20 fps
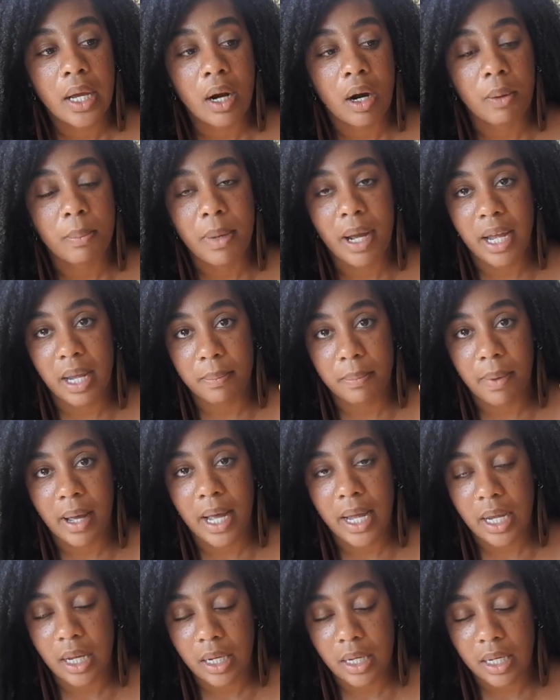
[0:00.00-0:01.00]
or my
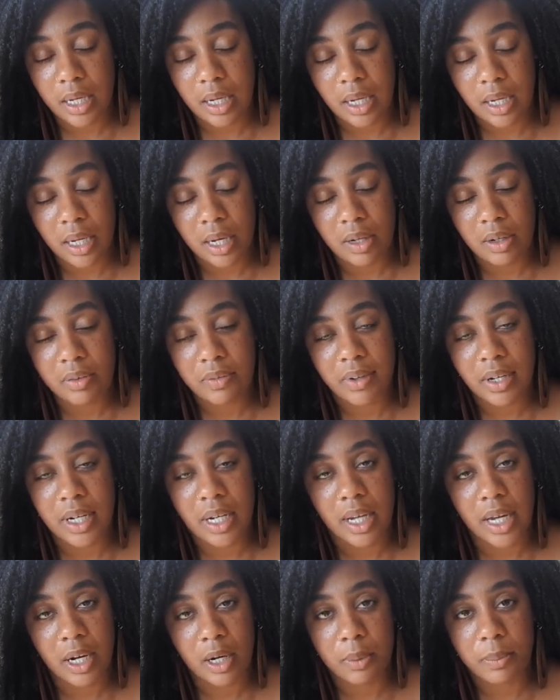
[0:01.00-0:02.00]
my
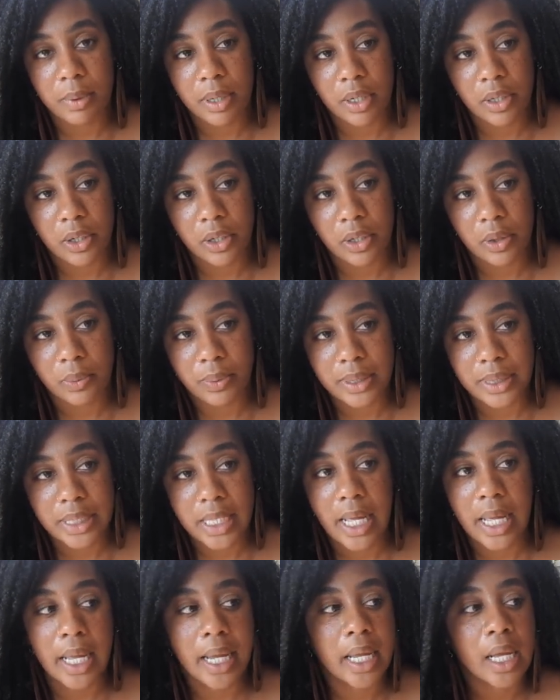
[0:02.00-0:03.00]
Ayurvedic hair butter was
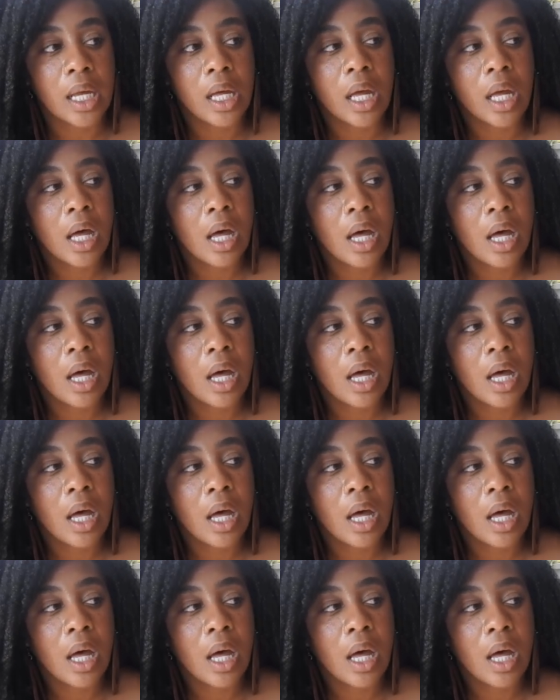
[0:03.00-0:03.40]
like